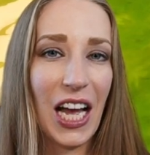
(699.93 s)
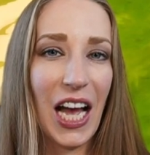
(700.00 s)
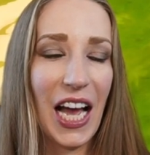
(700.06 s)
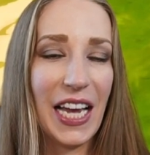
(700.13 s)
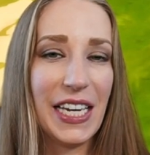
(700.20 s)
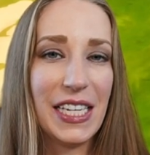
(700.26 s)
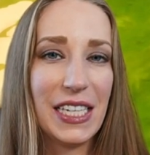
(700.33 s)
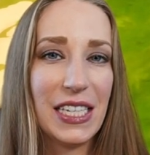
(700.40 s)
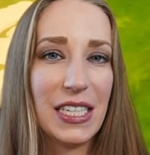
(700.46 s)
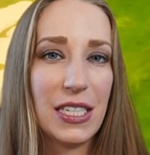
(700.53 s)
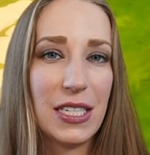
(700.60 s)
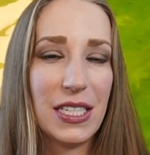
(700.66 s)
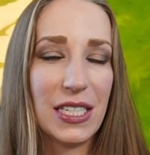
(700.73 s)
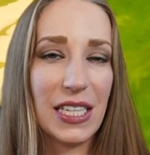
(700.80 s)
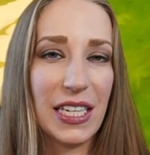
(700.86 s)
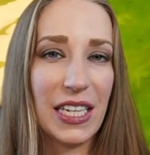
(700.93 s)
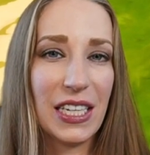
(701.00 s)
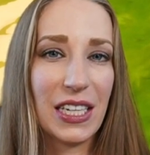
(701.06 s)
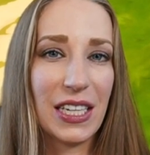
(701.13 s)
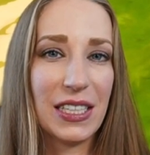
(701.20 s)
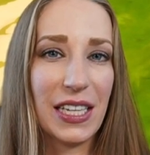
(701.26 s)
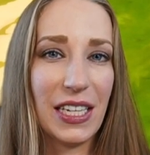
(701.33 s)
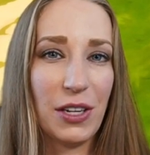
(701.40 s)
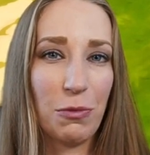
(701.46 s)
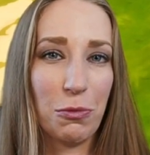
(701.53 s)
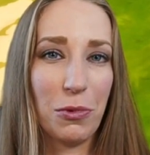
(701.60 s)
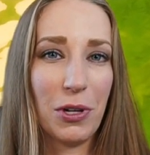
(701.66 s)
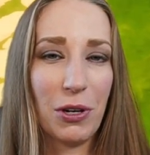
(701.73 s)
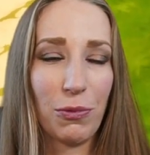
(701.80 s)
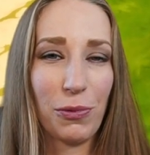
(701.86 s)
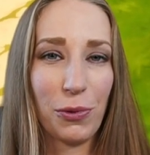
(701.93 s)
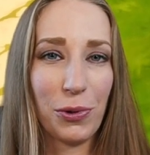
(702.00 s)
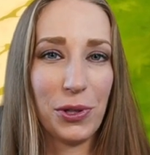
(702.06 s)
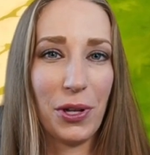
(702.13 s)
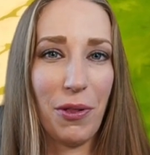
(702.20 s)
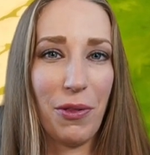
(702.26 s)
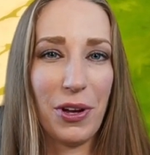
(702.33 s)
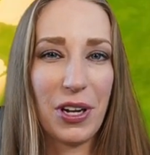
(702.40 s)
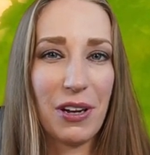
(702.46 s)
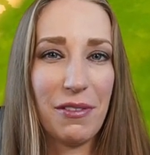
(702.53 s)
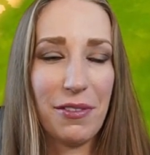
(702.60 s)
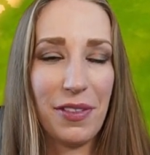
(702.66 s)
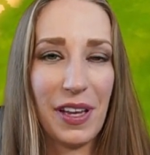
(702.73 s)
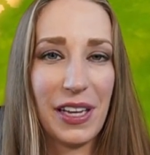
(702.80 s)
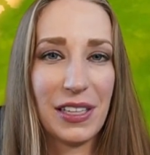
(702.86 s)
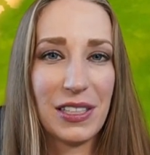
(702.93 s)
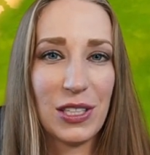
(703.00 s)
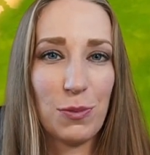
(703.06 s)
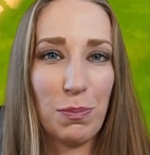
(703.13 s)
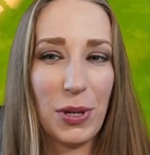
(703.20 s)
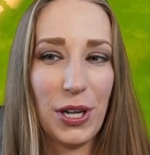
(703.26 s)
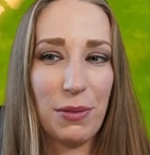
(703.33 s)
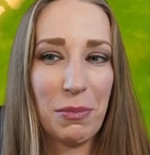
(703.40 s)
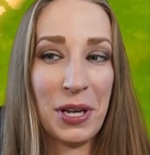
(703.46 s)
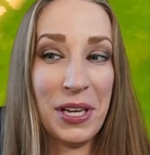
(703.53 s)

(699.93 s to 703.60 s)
I didn't, because I didn't want to ruin the look of things, but